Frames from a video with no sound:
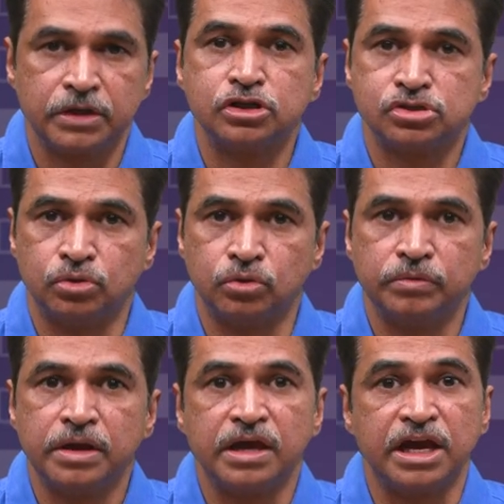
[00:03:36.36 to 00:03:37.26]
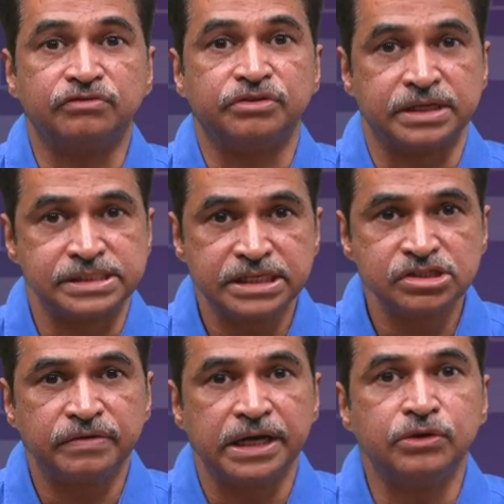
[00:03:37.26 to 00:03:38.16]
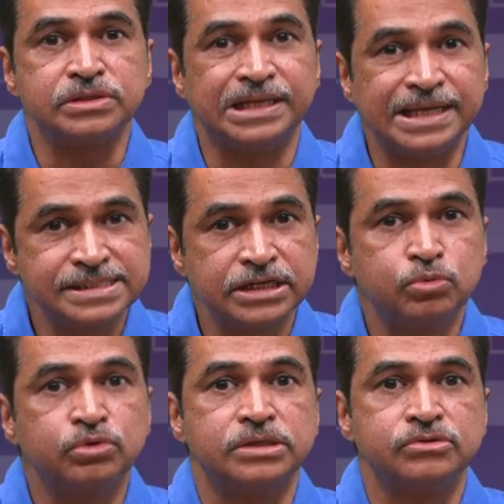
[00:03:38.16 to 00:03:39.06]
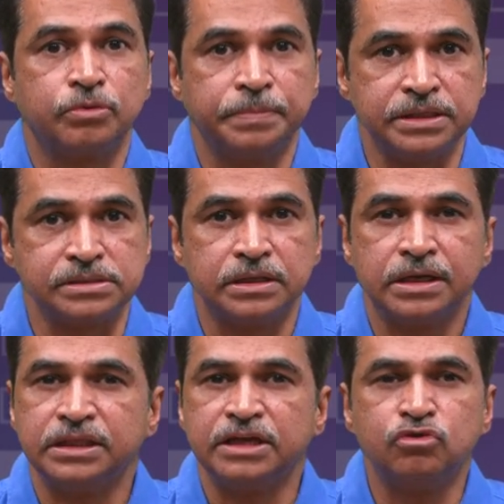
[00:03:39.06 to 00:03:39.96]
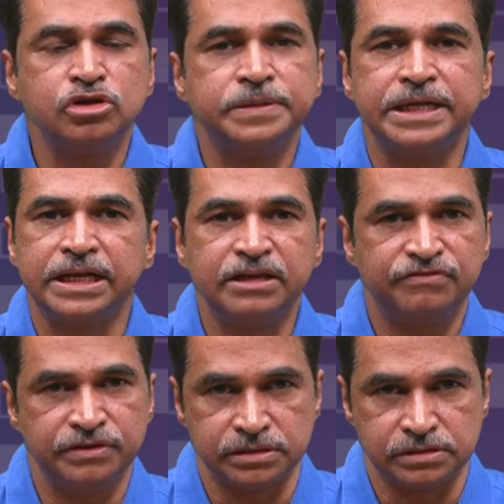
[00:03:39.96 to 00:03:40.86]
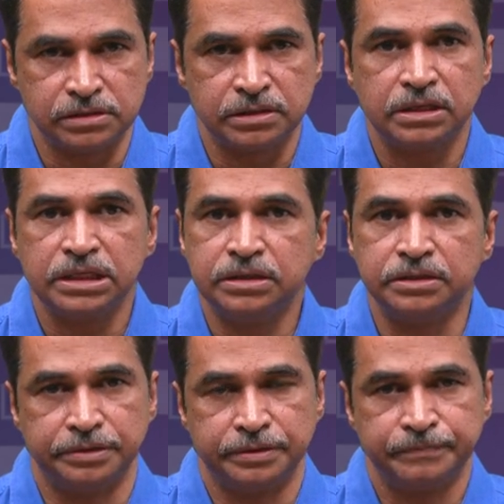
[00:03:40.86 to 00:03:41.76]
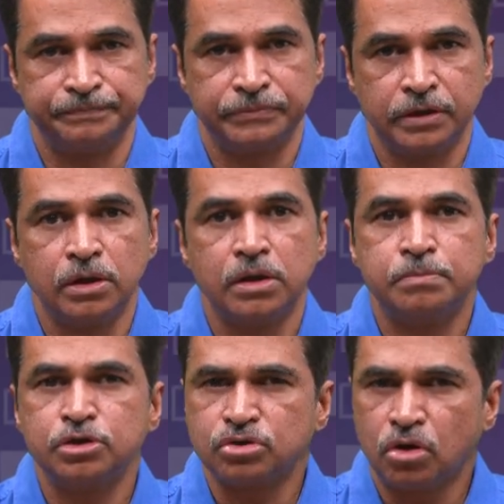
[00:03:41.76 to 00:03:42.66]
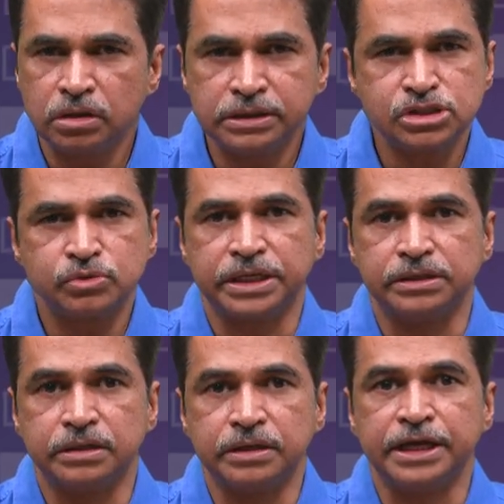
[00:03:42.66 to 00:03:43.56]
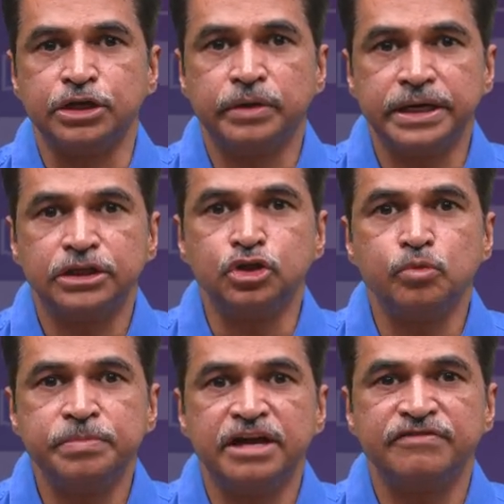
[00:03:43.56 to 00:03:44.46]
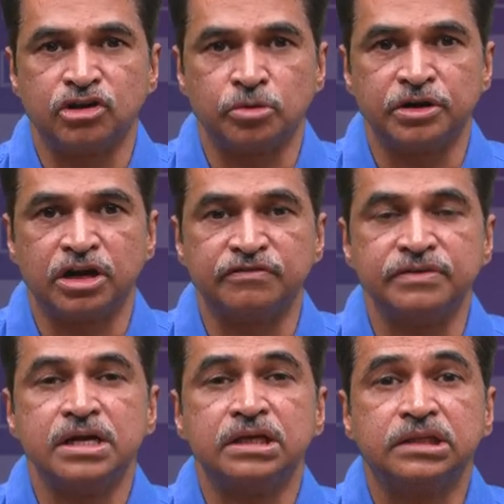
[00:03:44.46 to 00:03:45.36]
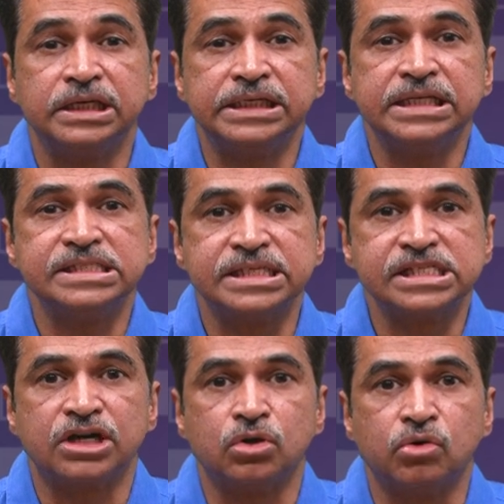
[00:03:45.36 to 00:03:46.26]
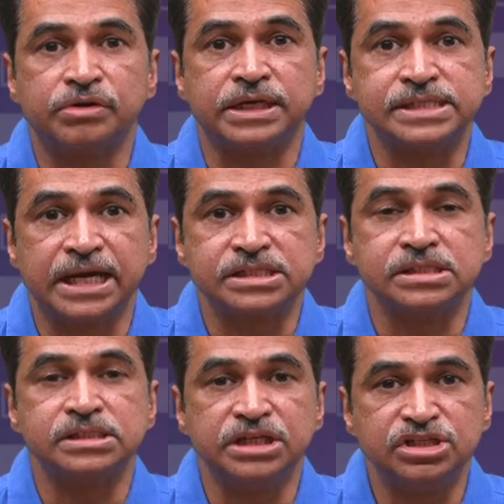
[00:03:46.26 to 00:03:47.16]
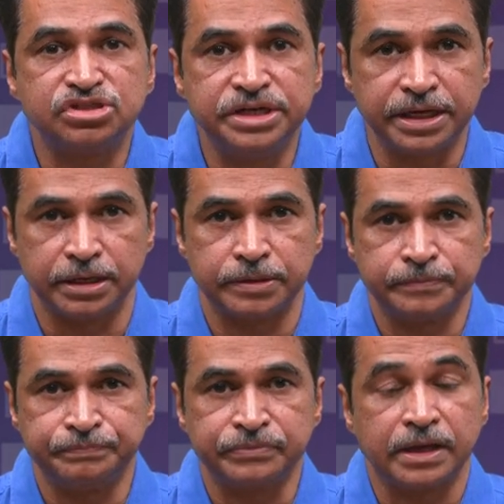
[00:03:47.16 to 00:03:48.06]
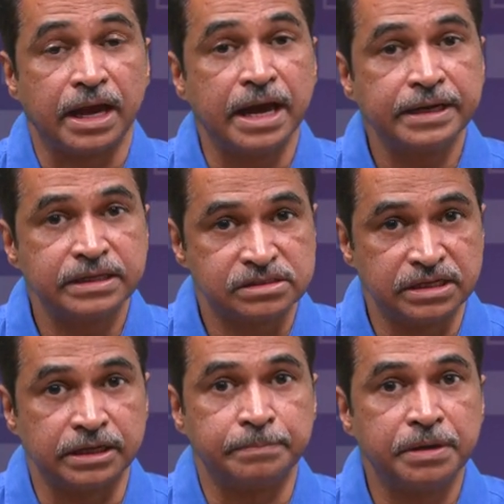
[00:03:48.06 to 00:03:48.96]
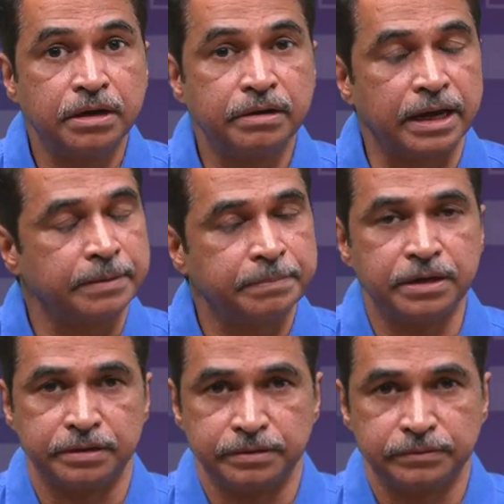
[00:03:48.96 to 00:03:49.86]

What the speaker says: So if the transaction value is less than 2000 rupees, there won't be any fees either. Put all this together and you get the UPI phenomenon of 36 crore transactions each day, and it's getting bigger and bigger.